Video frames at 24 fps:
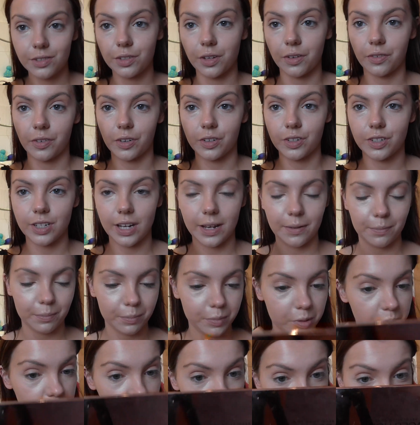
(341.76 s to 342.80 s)
So I've got
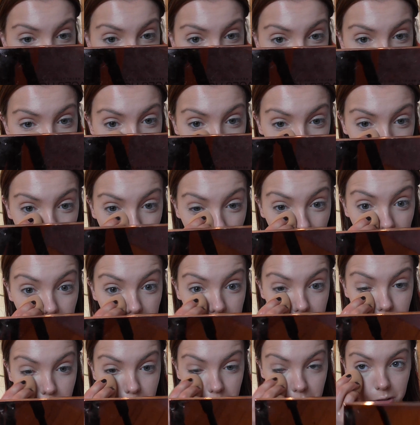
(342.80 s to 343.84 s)
damp beauty blender here,
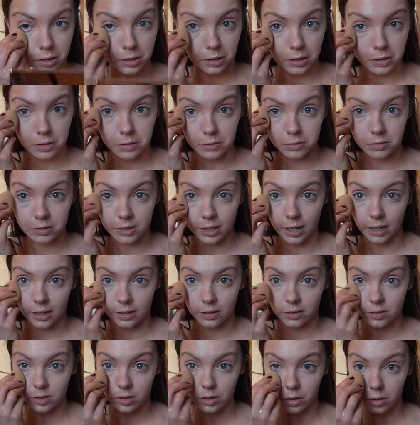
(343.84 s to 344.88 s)
and I'm just going to use
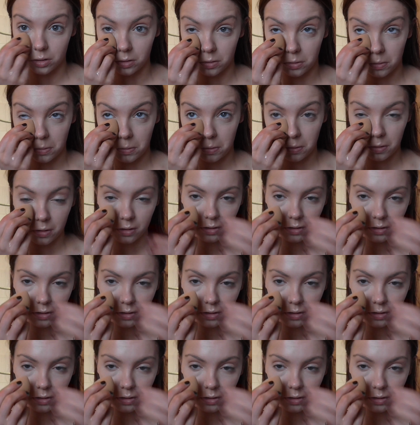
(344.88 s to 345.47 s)
that to